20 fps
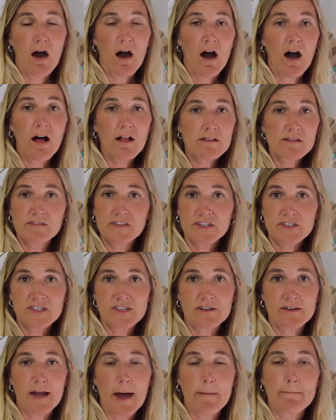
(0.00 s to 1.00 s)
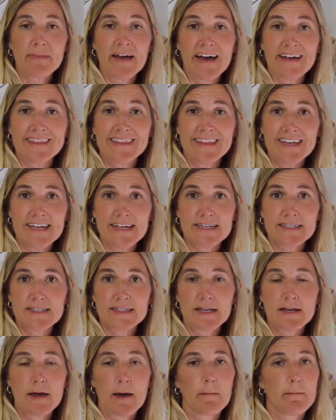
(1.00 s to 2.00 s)
All of those are not bad things,
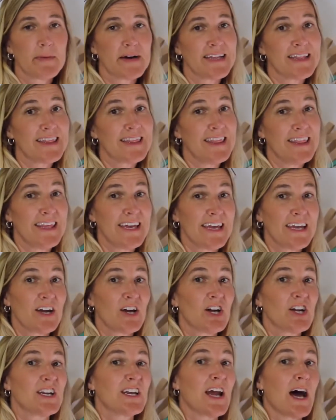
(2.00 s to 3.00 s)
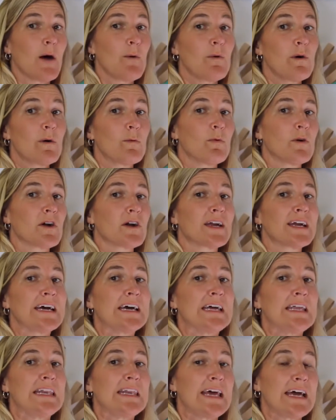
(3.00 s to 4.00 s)
but they are not what we're
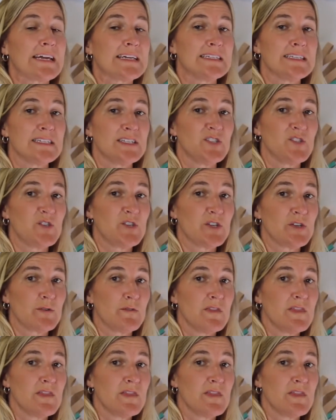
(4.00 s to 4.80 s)
connected to.